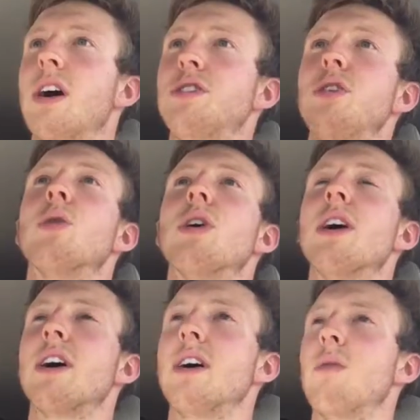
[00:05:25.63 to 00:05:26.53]
doer,
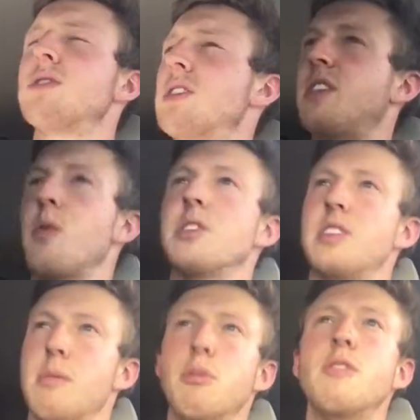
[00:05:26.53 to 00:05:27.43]

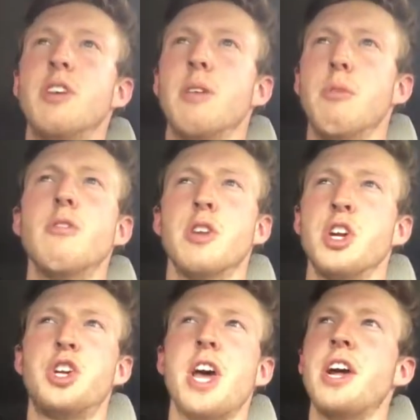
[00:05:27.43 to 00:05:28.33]
a mover
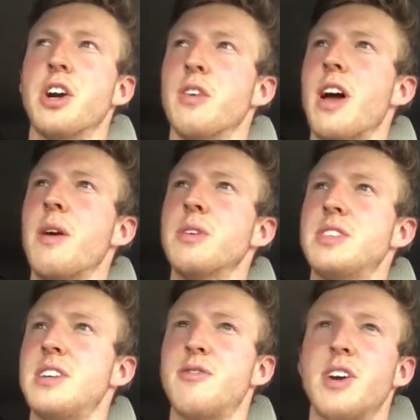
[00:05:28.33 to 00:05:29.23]
and a shaker, right? What's
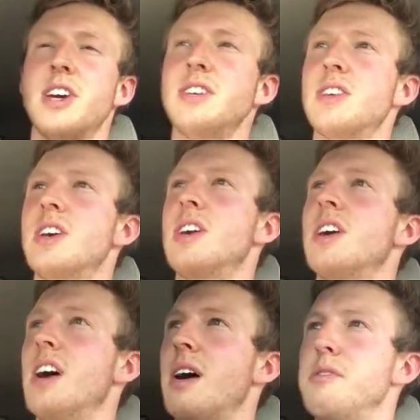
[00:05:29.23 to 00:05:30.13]
that phrase?
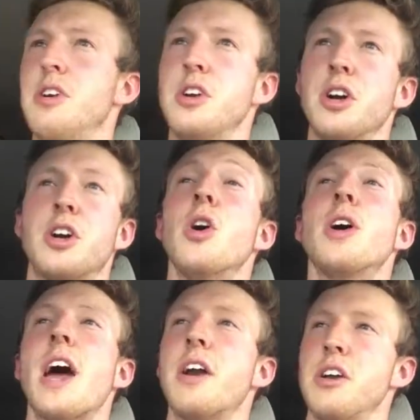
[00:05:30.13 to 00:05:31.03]
You're a
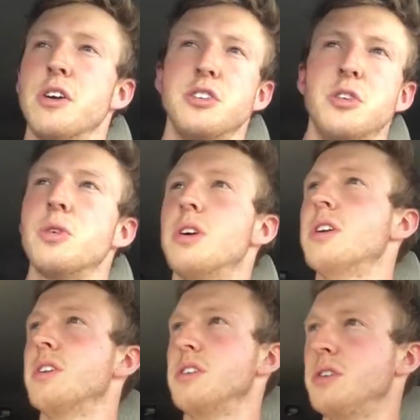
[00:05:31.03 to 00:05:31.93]
go-getter, you're a
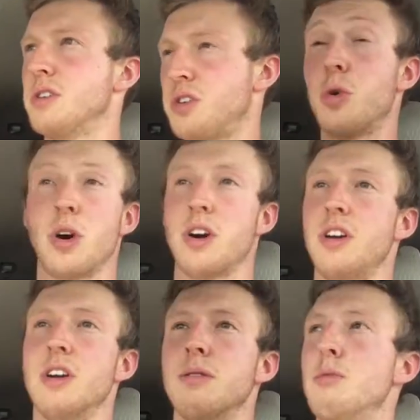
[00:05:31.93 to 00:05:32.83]
doer,
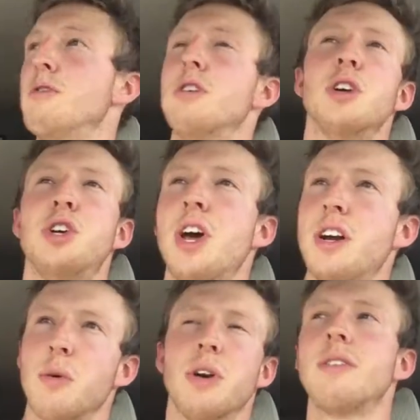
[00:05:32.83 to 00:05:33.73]
you're a mover and a
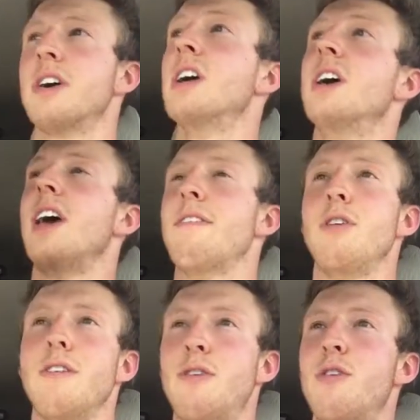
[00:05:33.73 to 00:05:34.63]
shaker, whatever. If
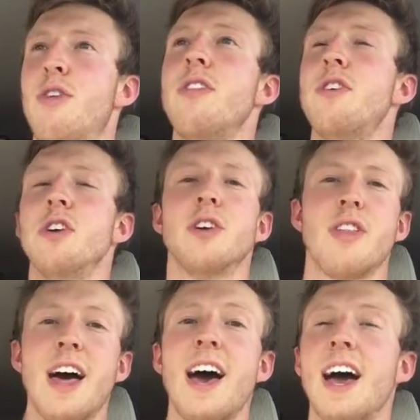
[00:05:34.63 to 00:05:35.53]
you think that you're
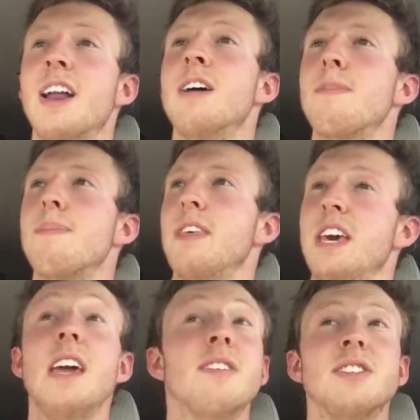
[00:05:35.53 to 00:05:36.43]
that,
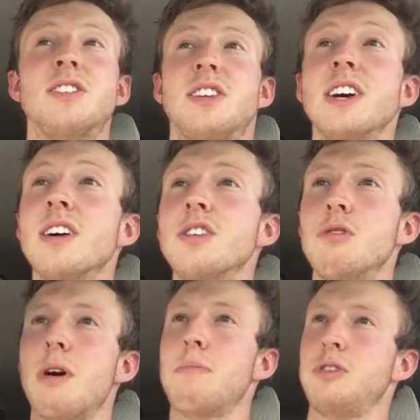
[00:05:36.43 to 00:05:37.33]
even still,
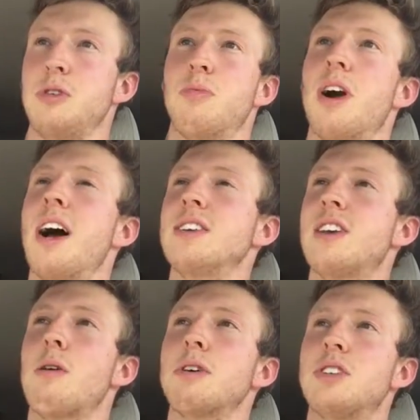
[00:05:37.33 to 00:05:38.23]
you might be
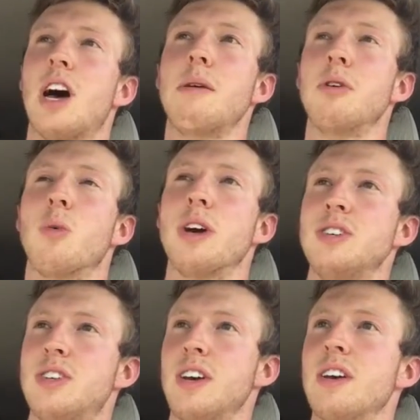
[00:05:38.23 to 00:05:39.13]
surprised how much time you're
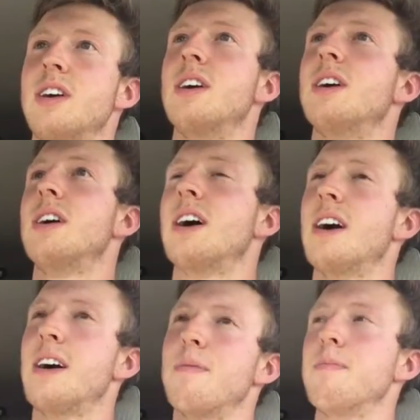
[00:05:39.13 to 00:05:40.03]
wasting.
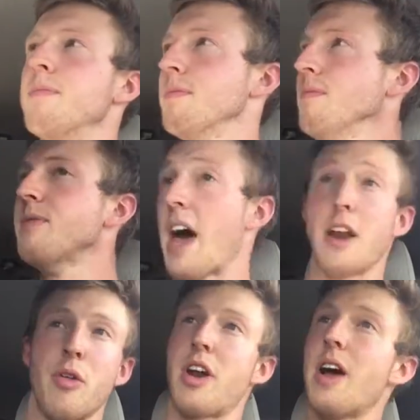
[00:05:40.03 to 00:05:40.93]
I
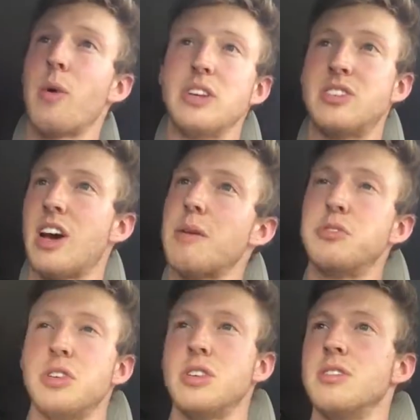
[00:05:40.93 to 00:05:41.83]
know that I waste time
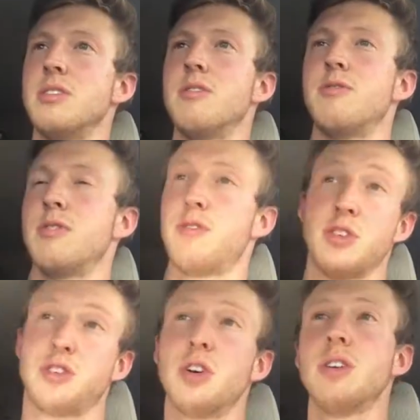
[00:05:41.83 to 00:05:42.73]

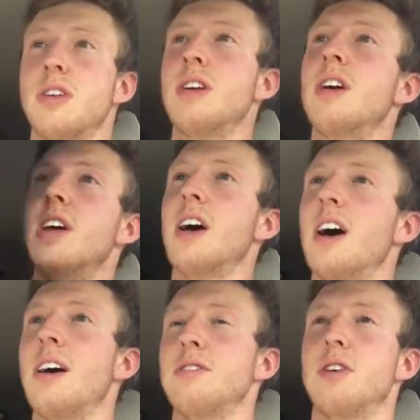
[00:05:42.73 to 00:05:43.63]
for certain
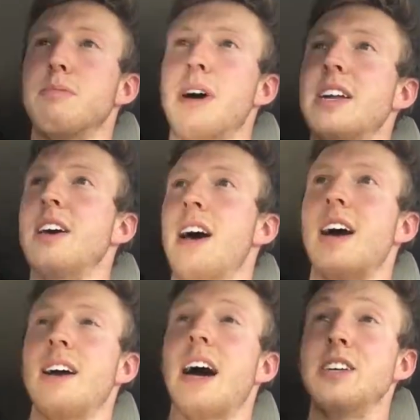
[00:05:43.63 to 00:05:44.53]
during my day.
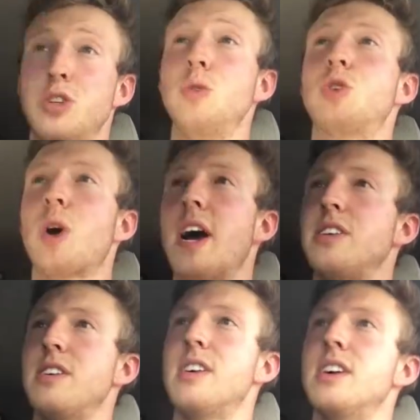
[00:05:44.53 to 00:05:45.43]
I do try
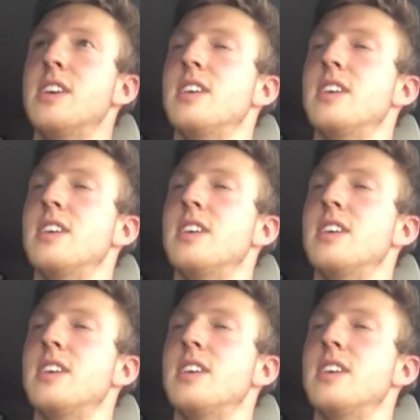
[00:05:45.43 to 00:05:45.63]
to